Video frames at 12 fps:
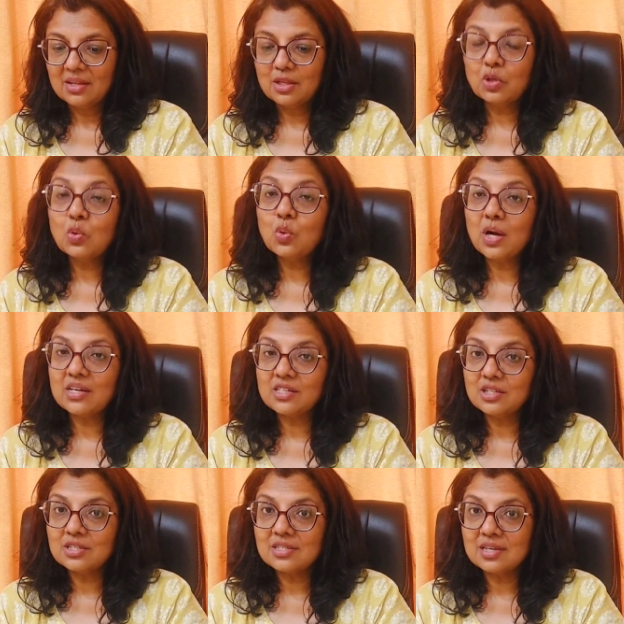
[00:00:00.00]
the two
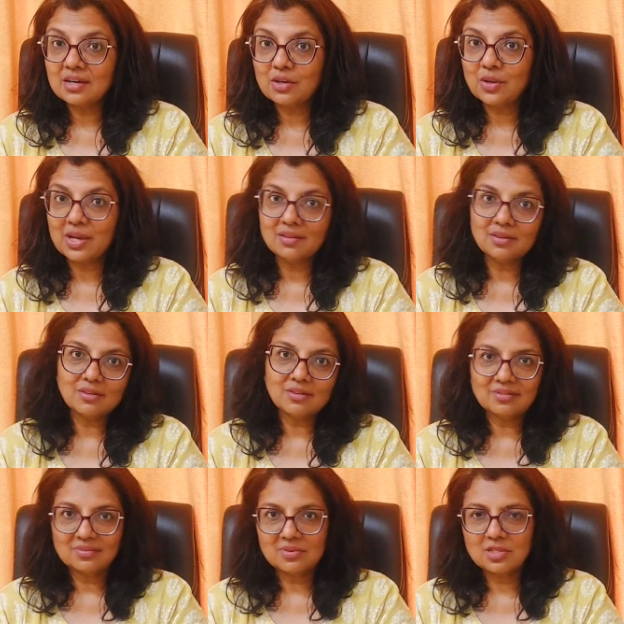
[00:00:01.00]
guardians are
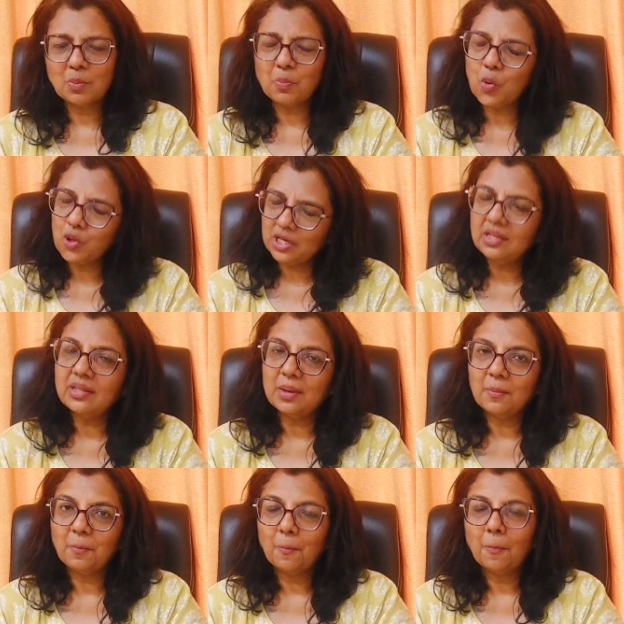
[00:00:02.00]
together supporting
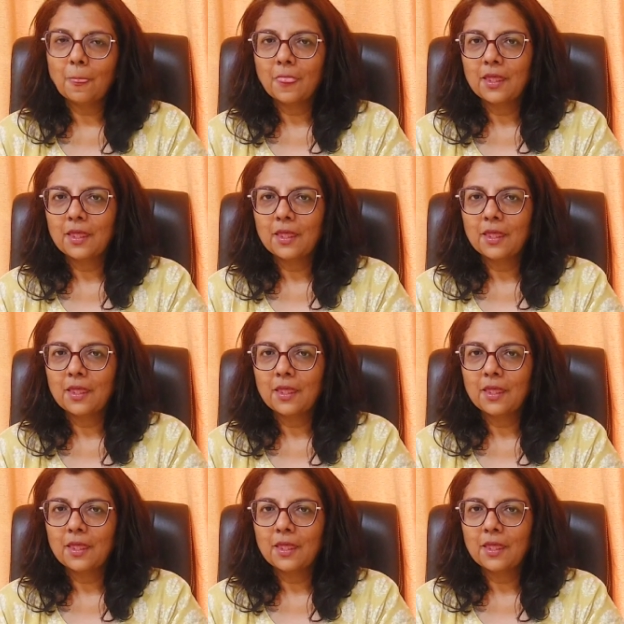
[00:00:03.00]
them.